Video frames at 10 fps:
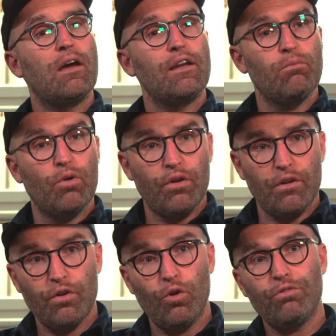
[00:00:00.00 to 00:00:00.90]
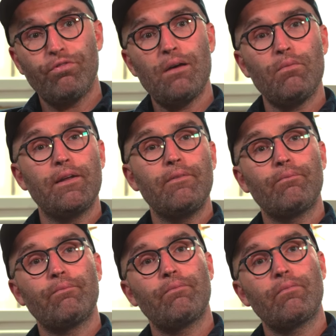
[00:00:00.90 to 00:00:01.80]
and he brought his whole family.
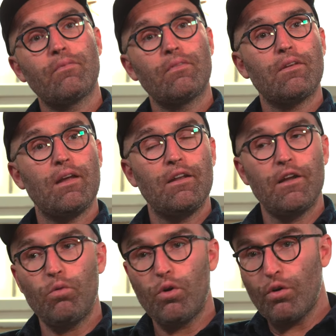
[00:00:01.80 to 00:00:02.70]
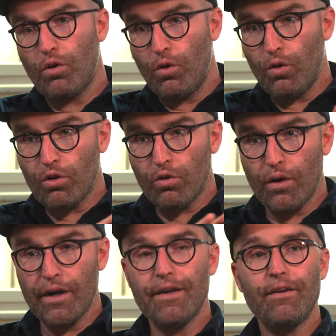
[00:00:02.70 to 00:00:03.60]
And they were all
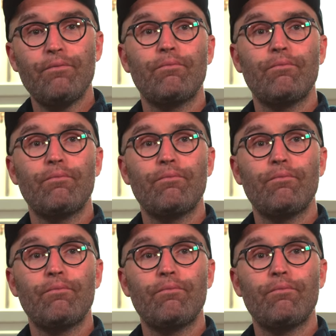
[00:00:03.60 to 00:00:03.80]
crying.